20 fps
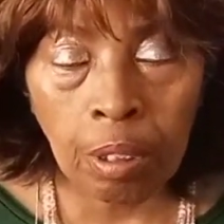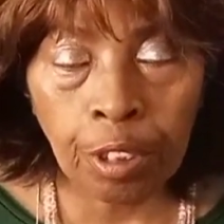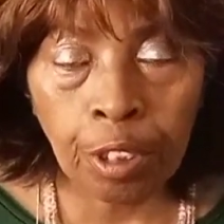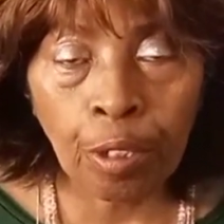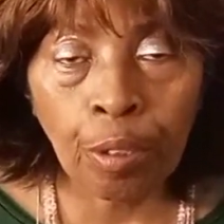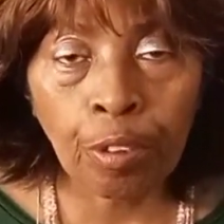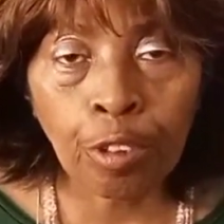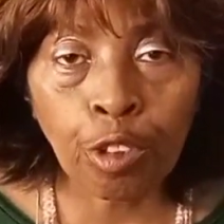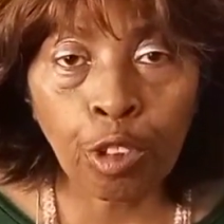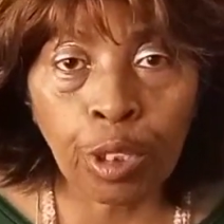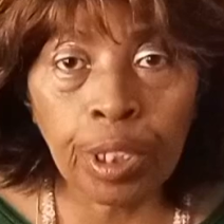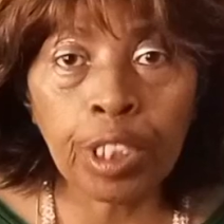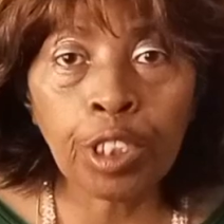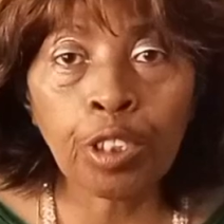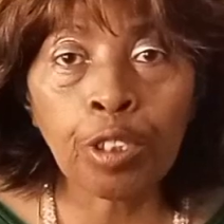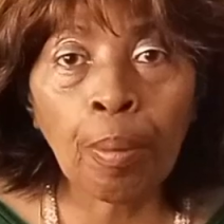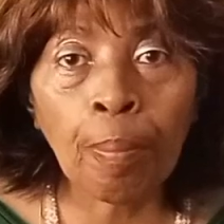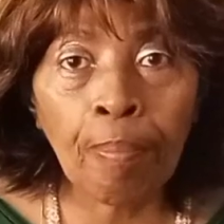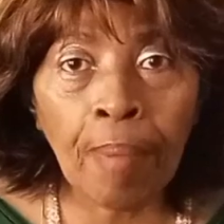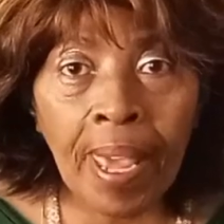your
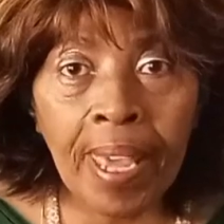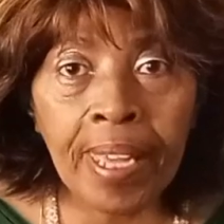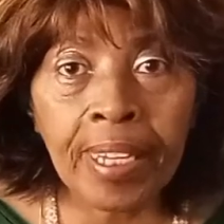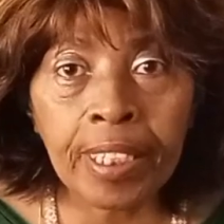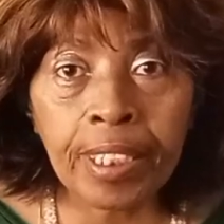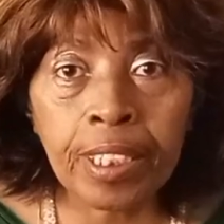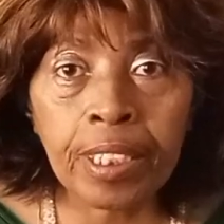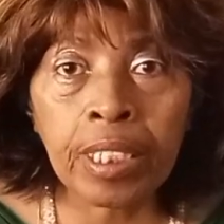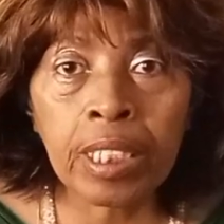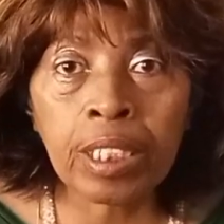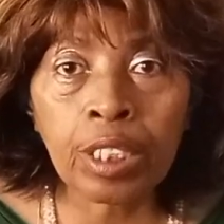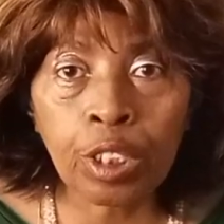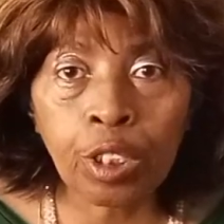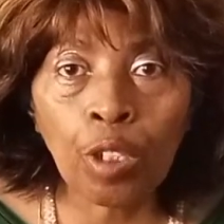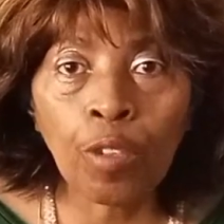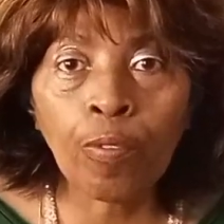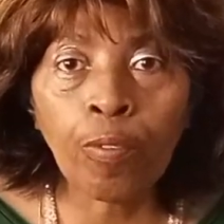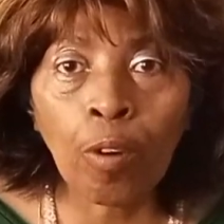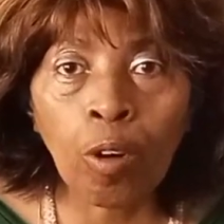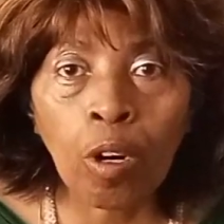traditional medicine and
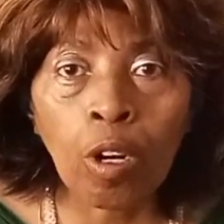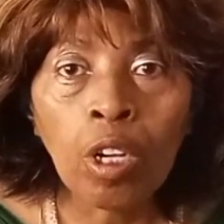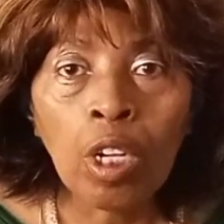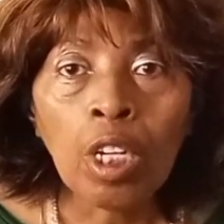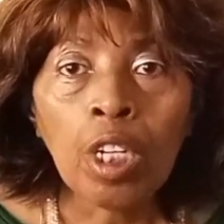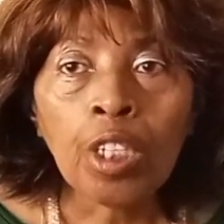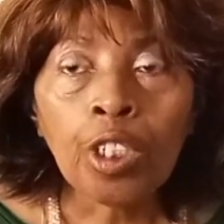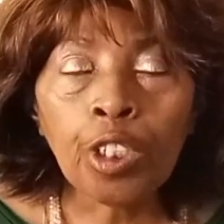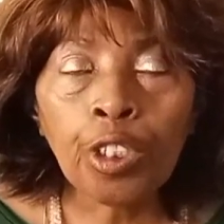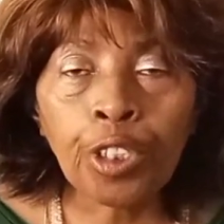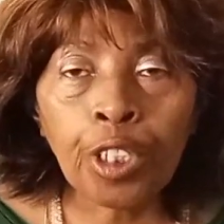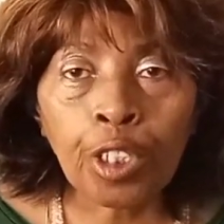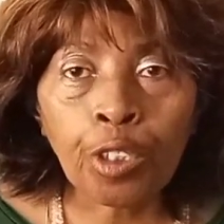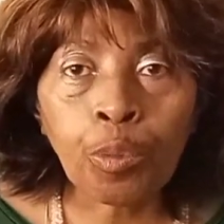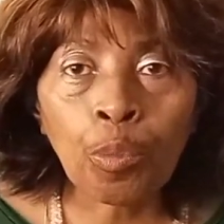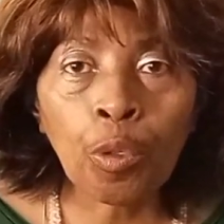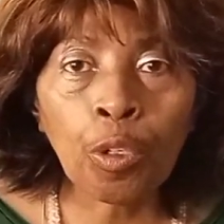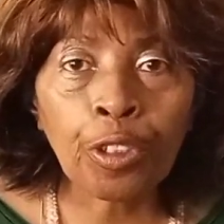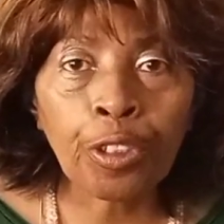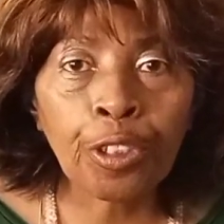so forth. You
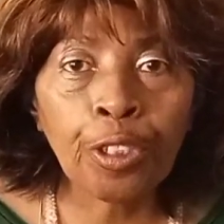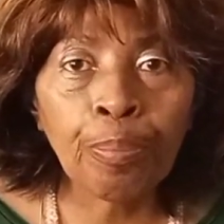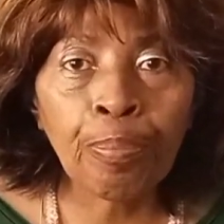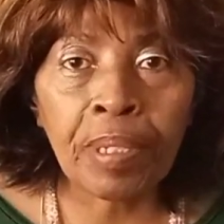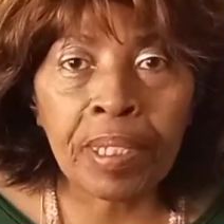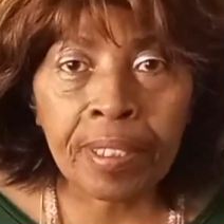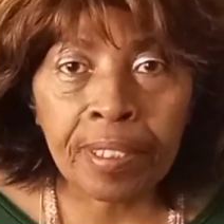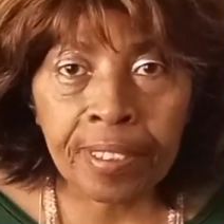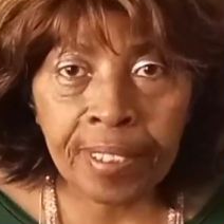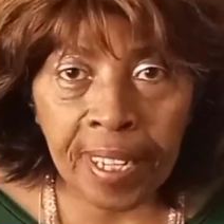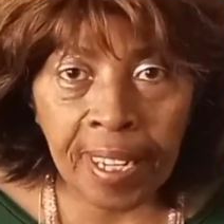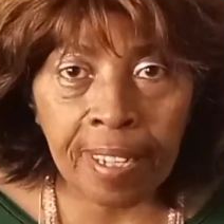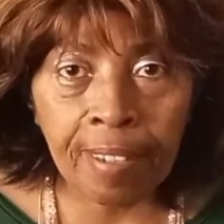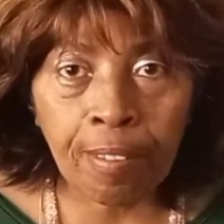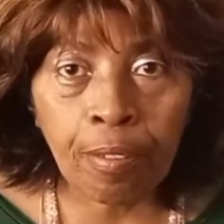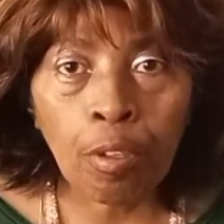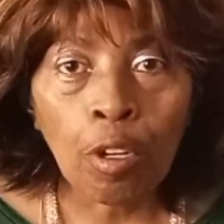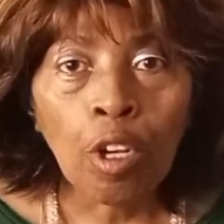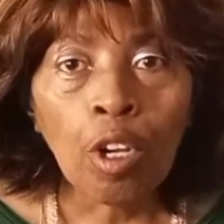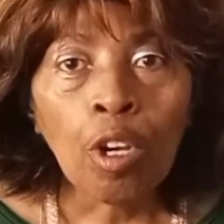just want to be safe
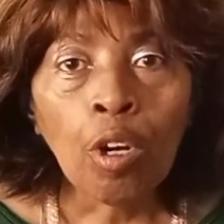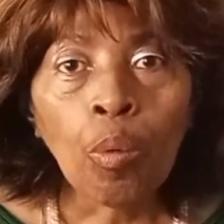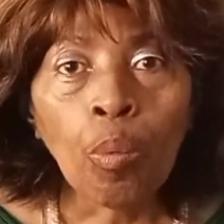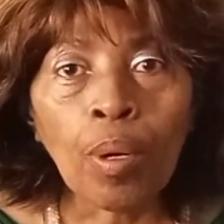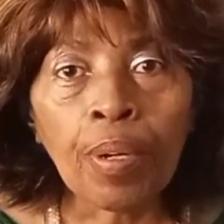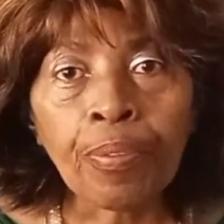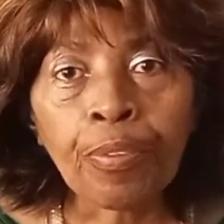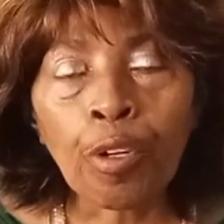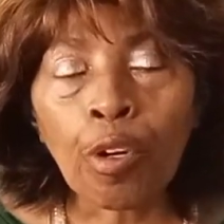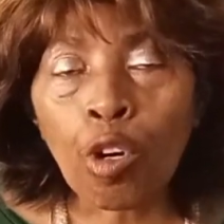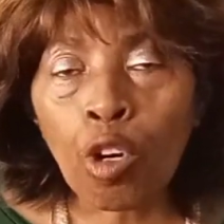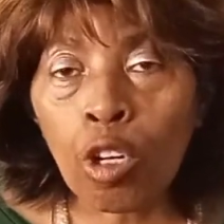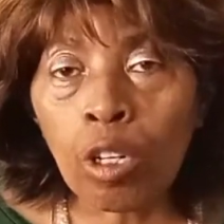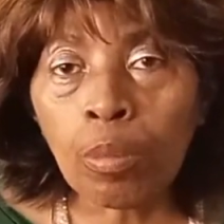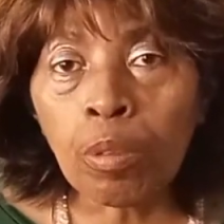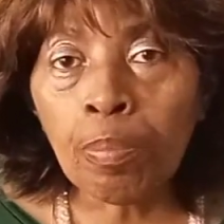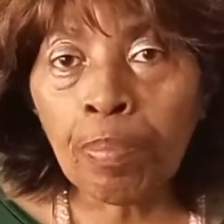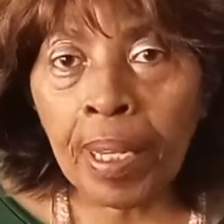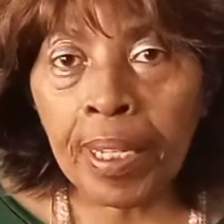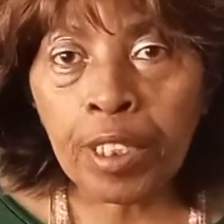with the
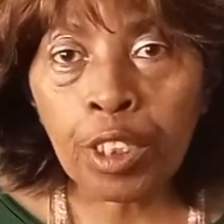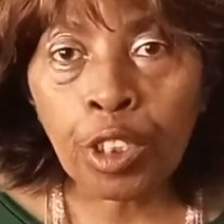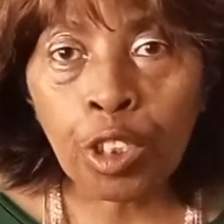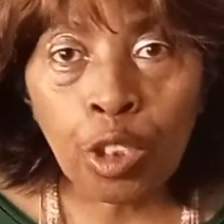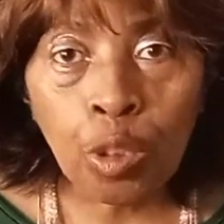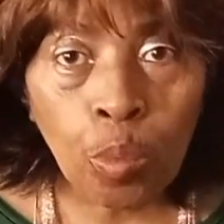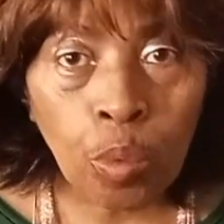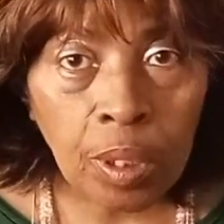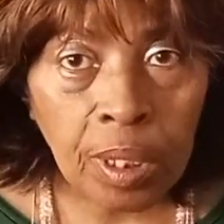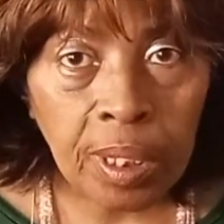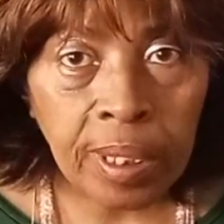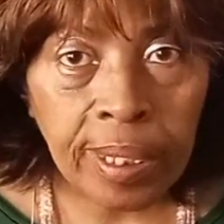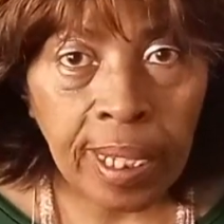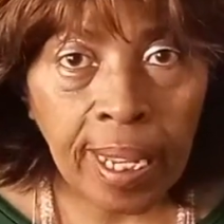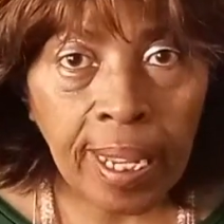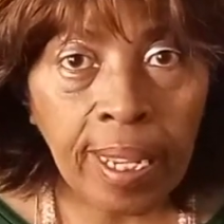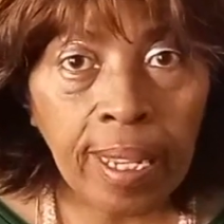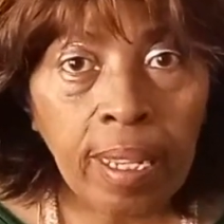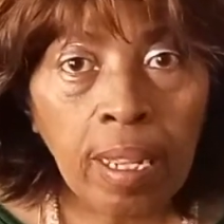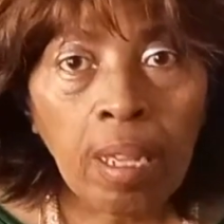herbal medicine you want to
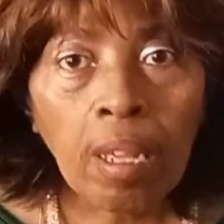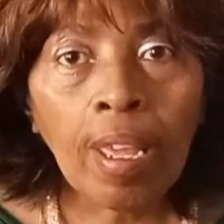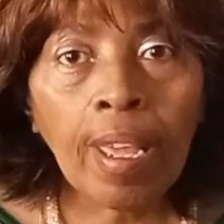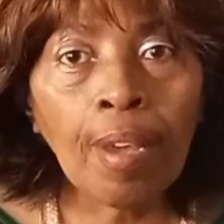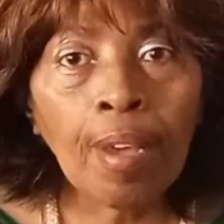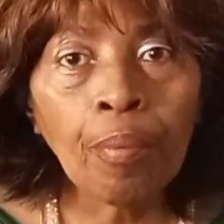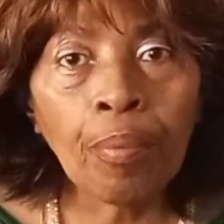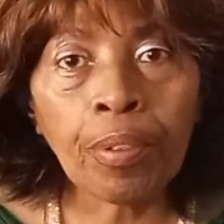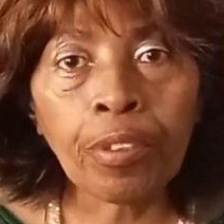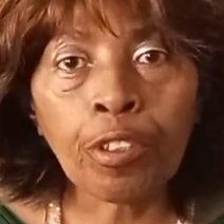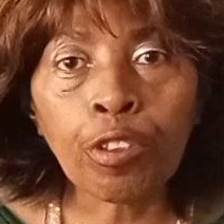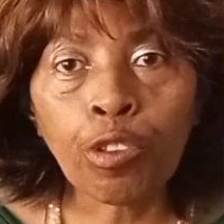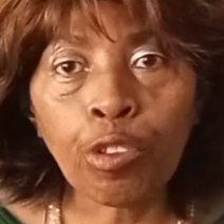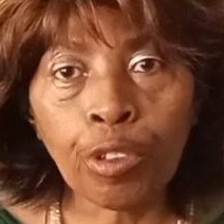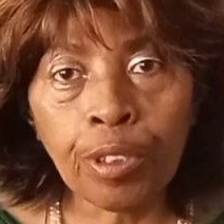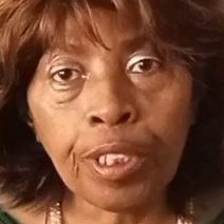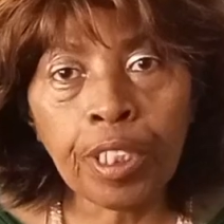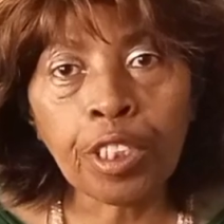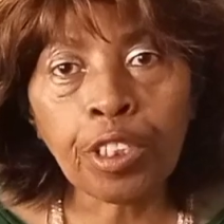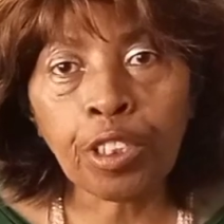take and with the
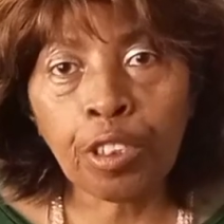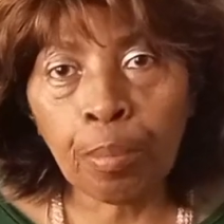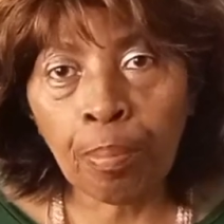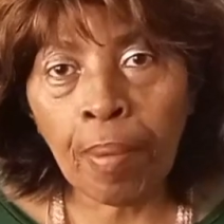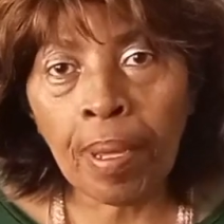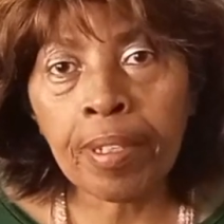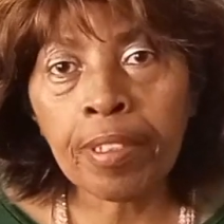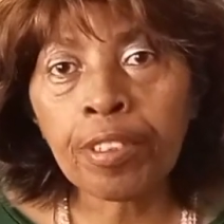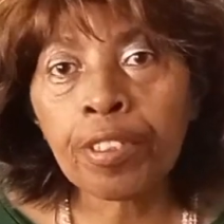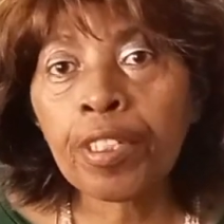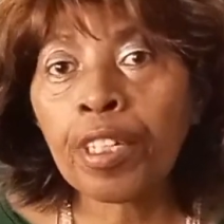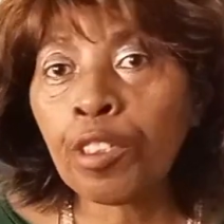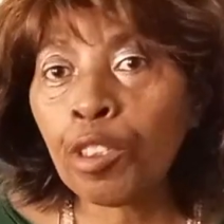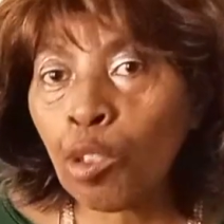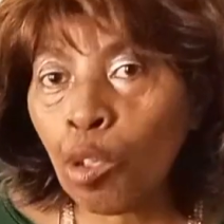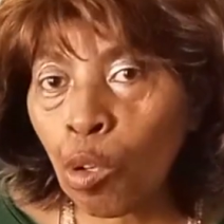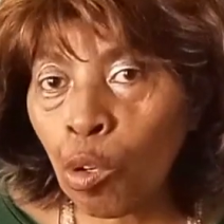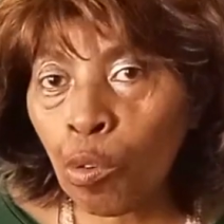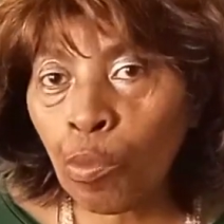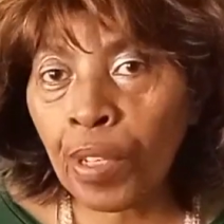traditional medicine that
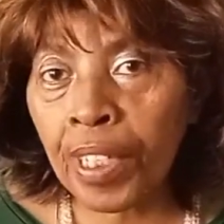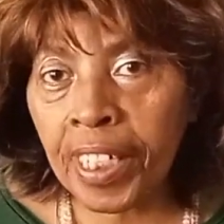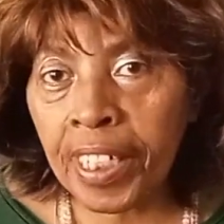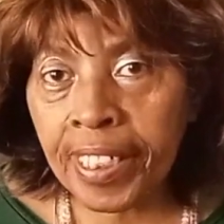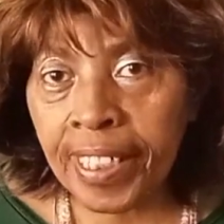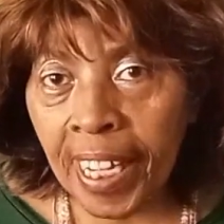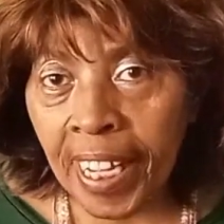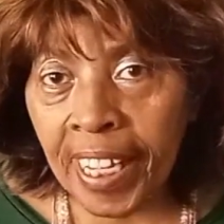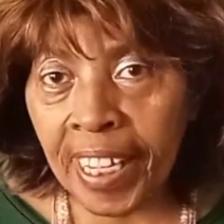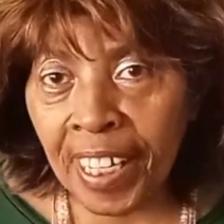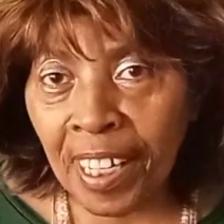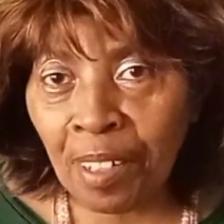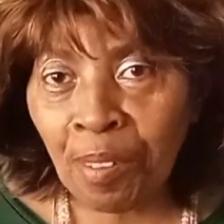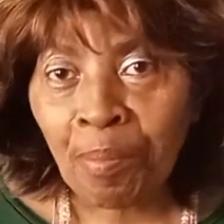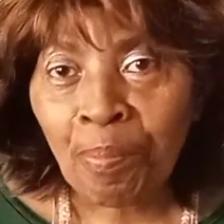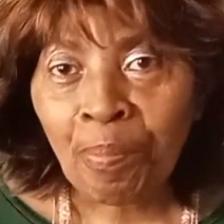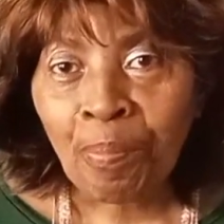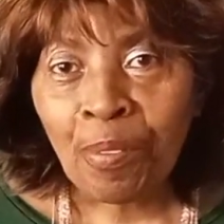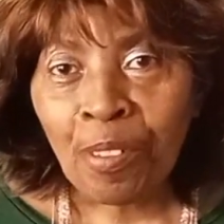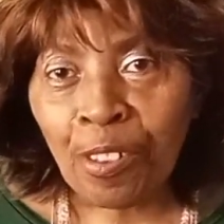you're already taking.
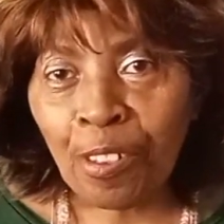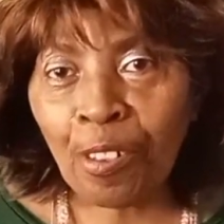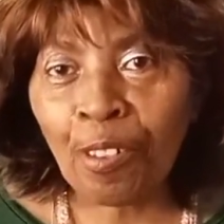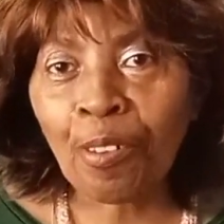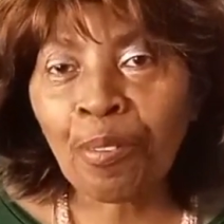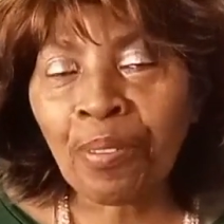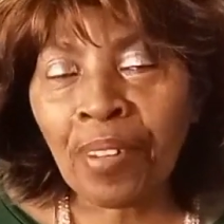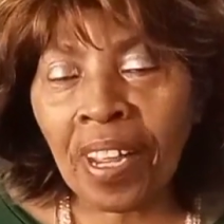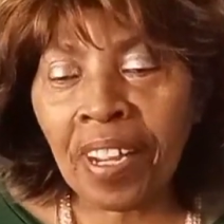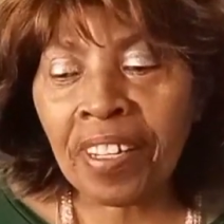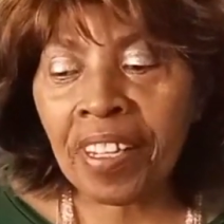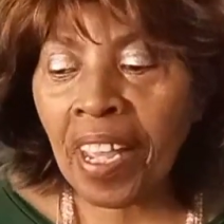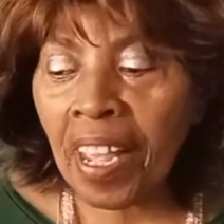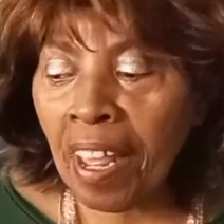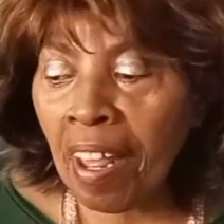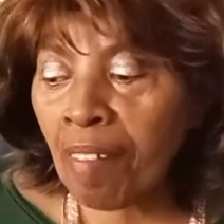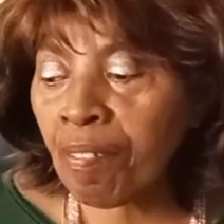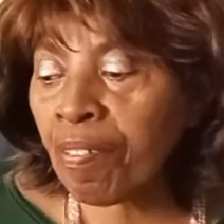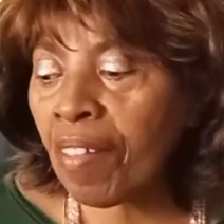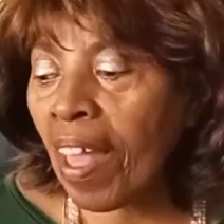So now you
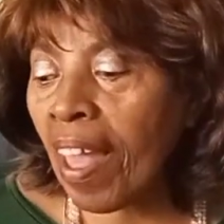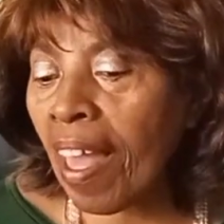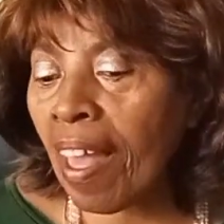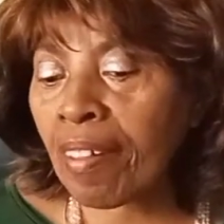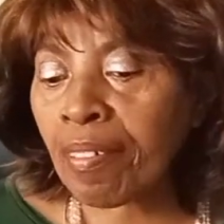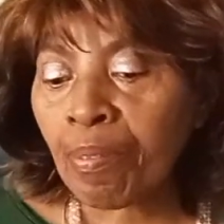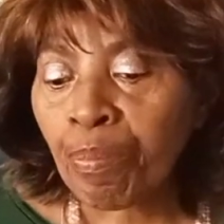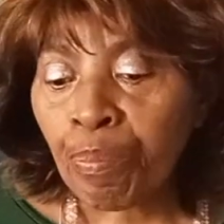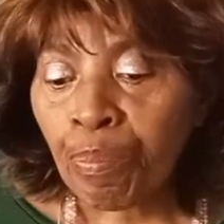have that